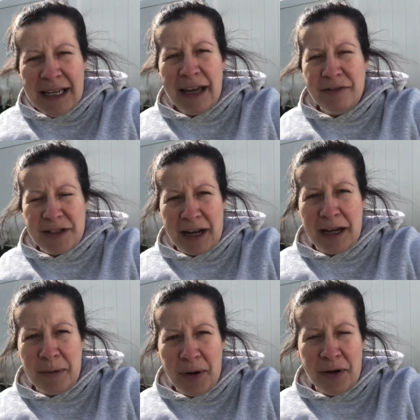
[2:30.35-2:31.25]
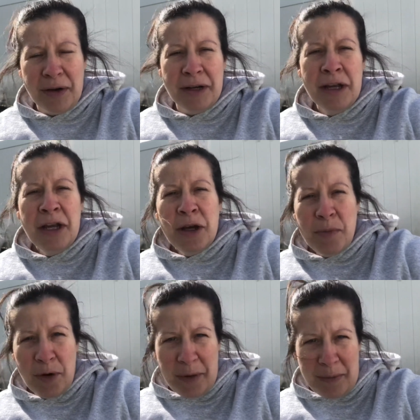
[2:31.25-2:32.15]
of time on
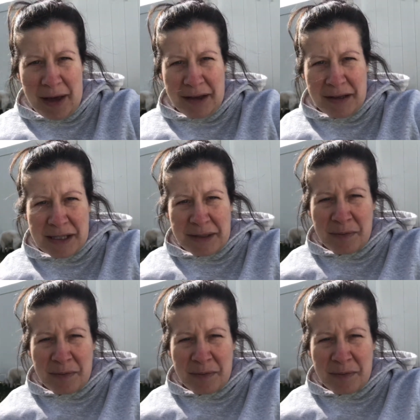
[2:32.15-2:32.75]
MobyMax,